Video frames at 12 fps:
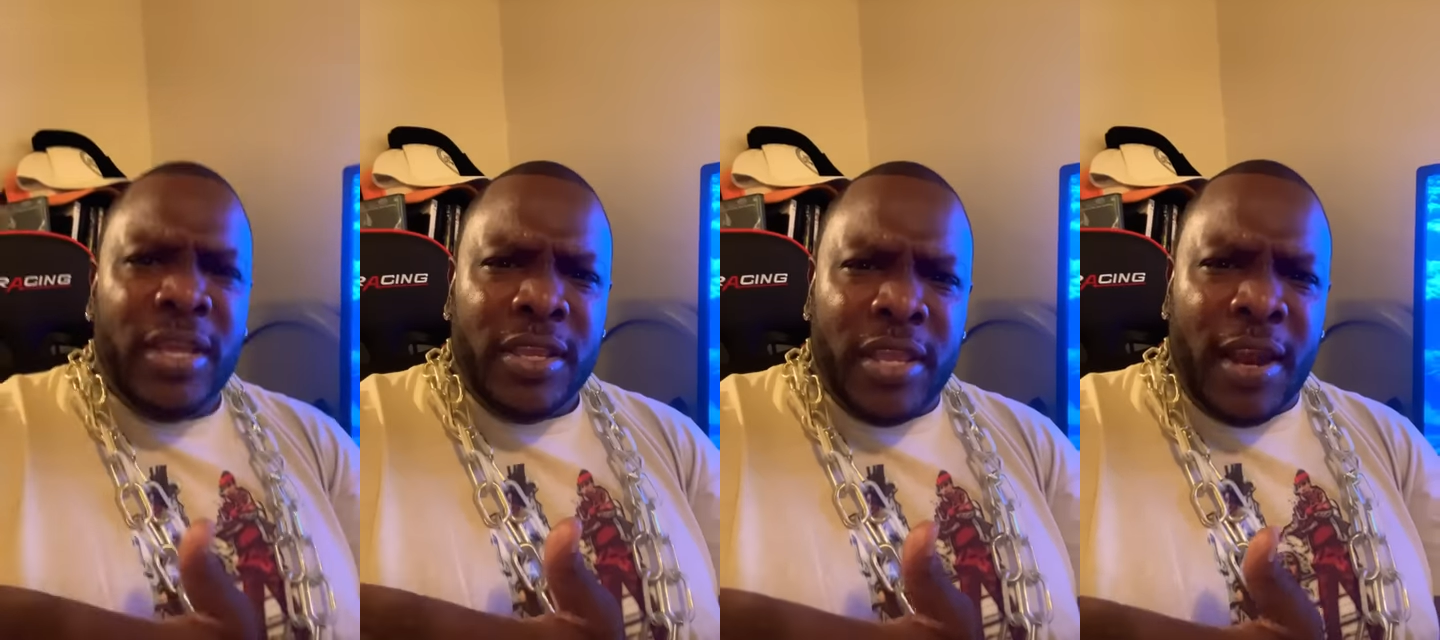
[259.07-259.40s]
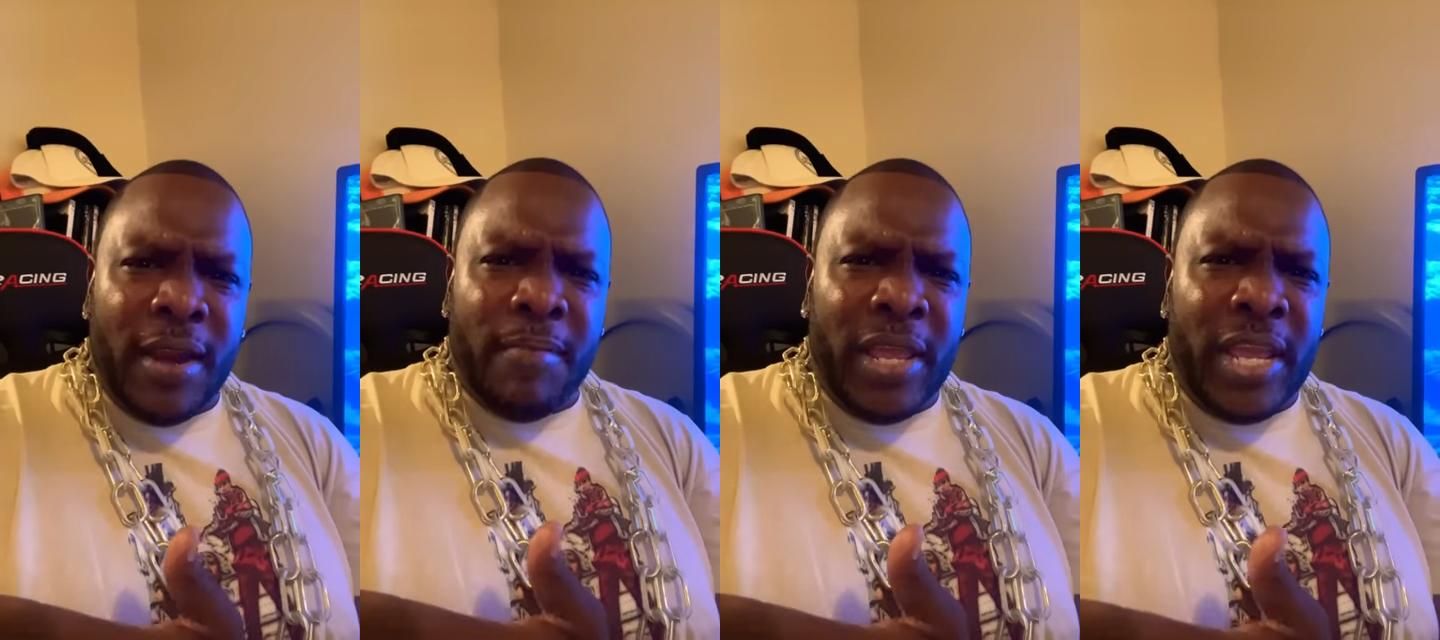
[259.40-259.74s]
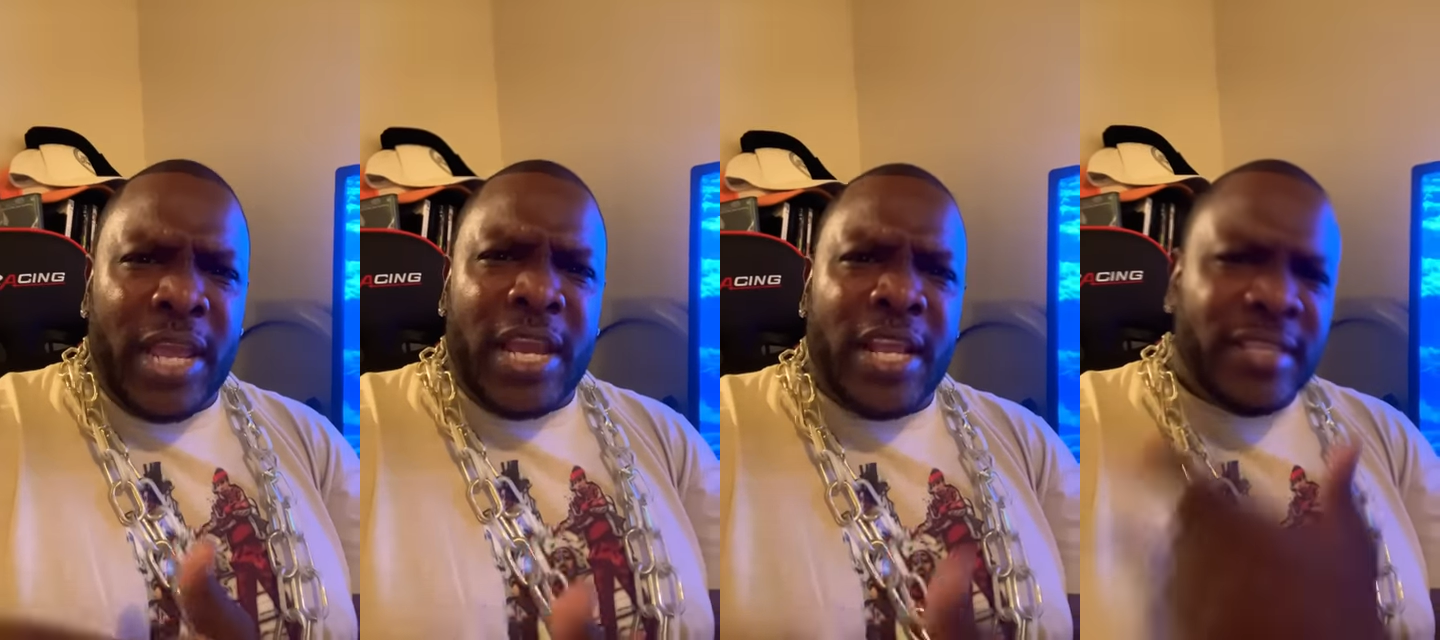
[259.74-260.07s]
You know what I
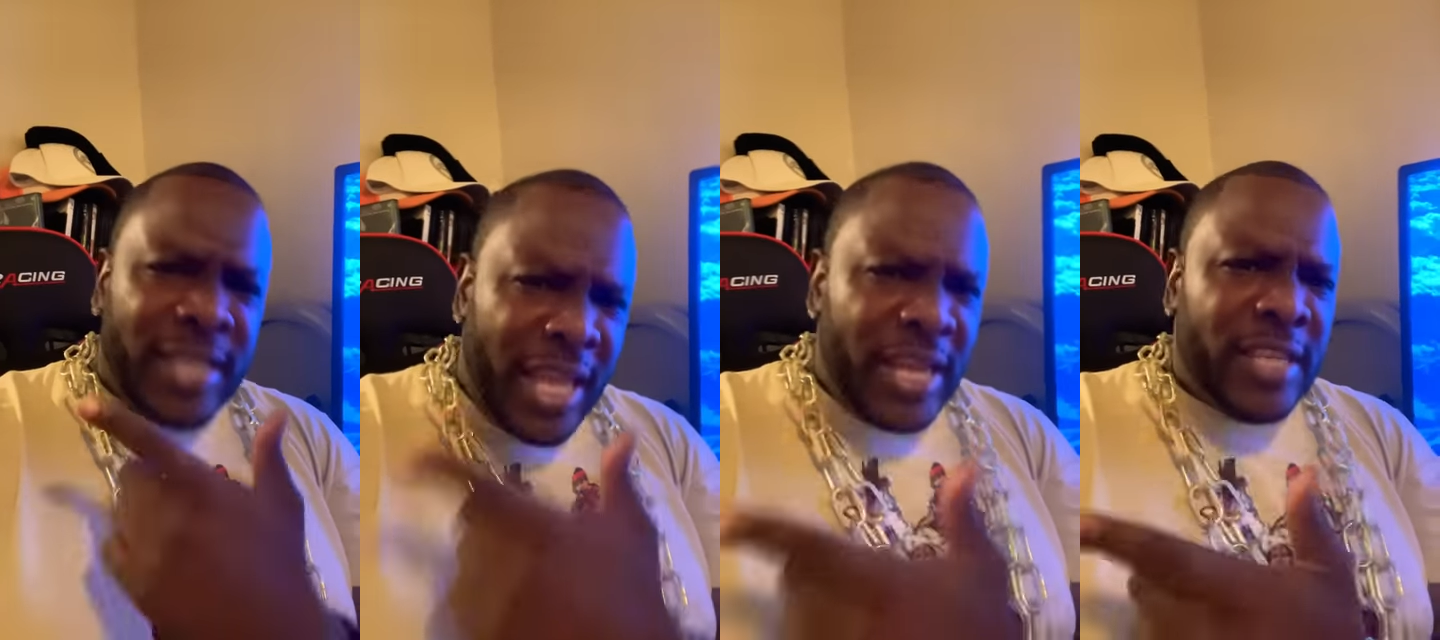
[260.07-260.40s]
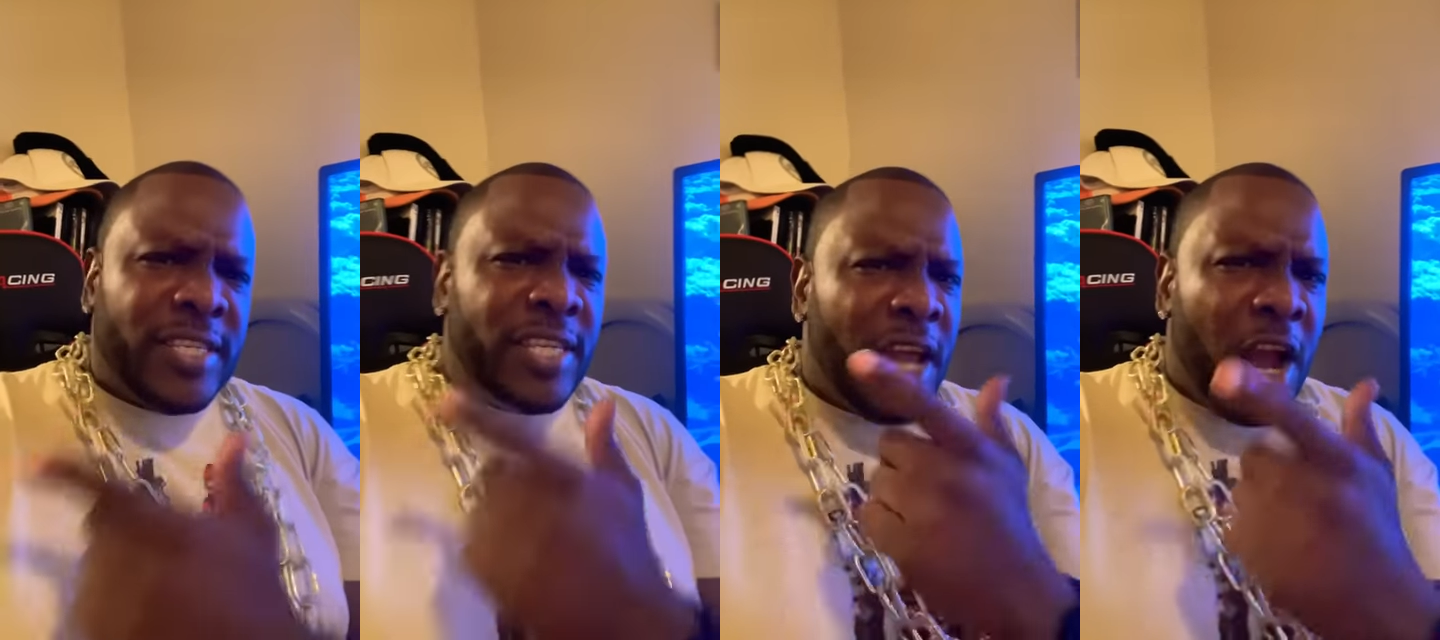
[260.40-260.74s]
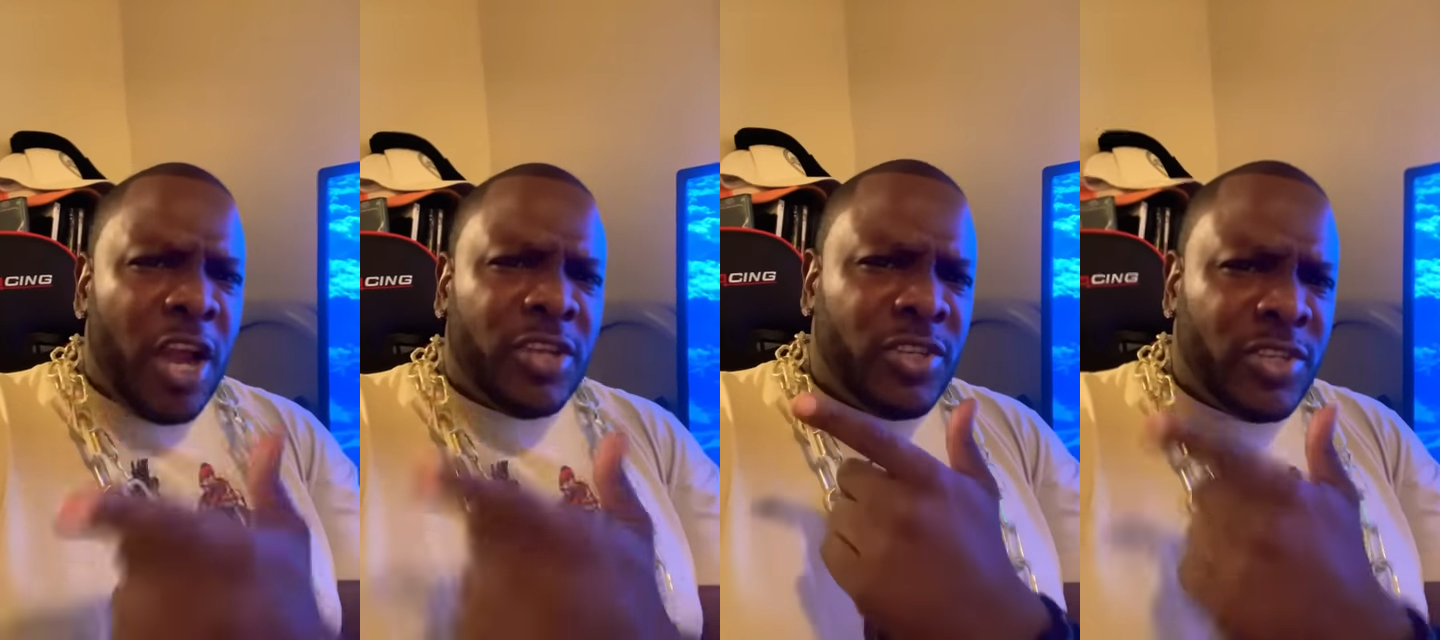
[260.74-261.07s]
mean? And it's innocent.
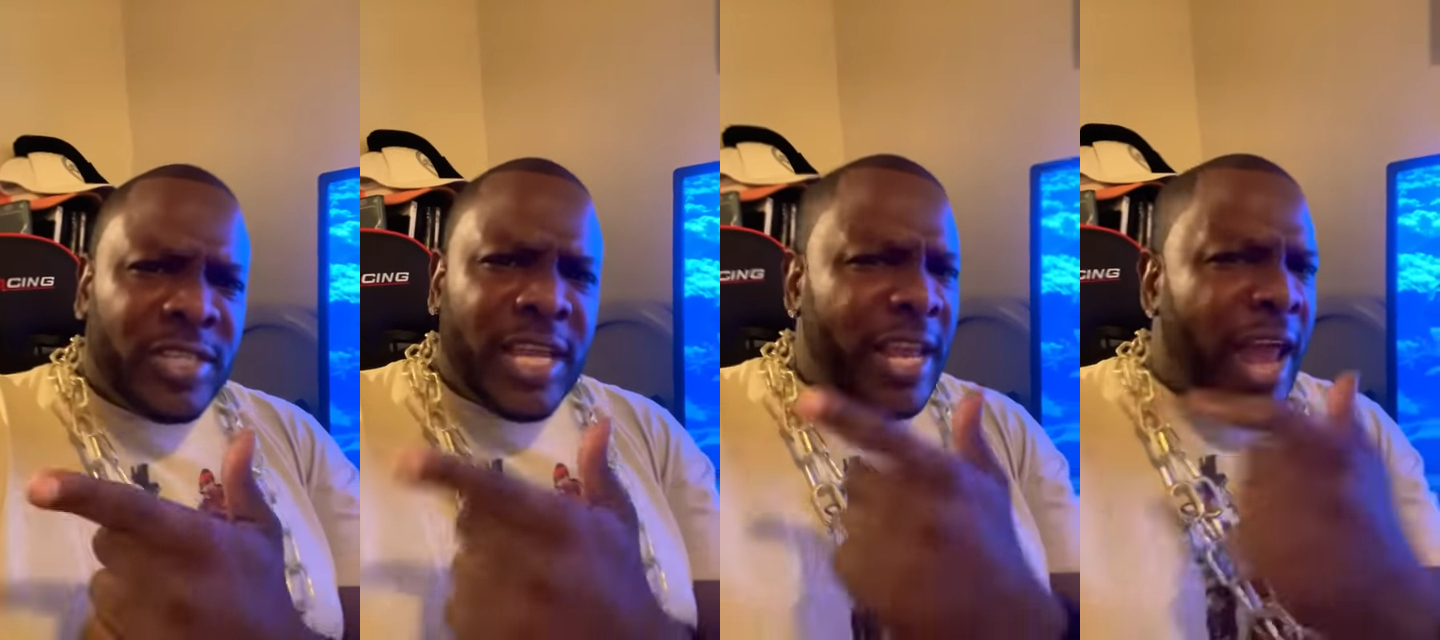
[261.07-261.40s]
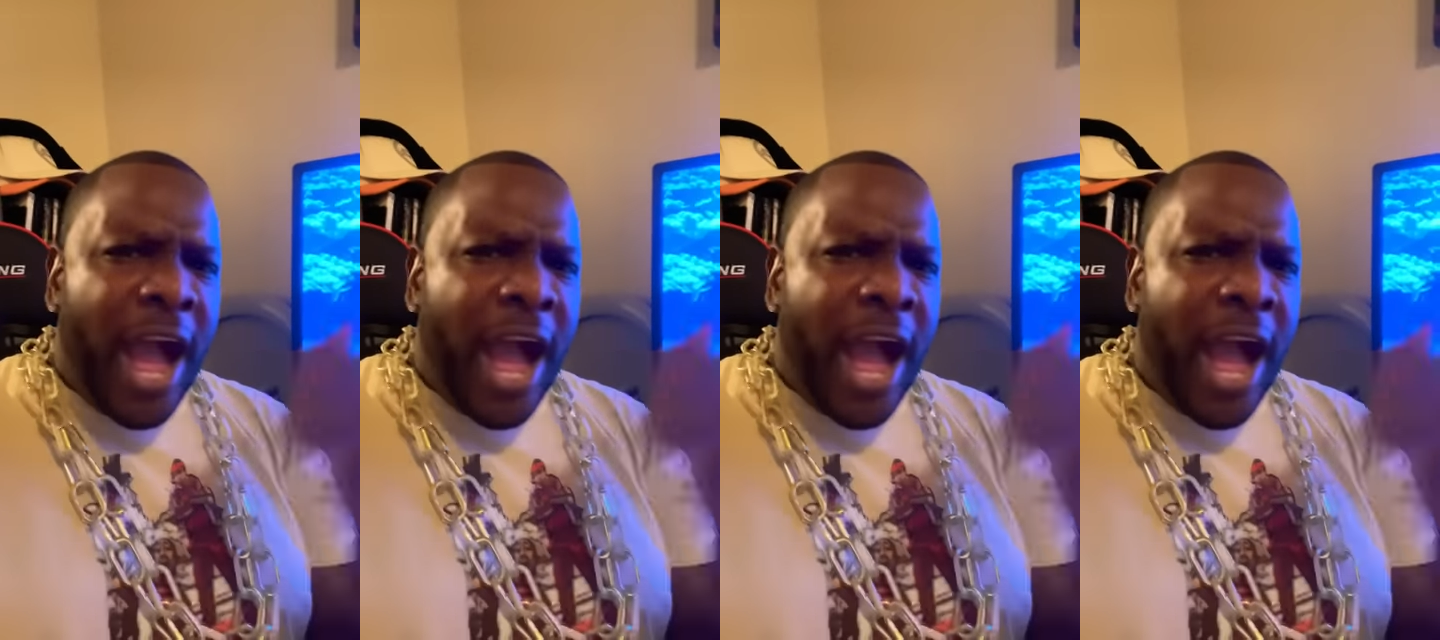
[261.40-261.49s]
Usher said,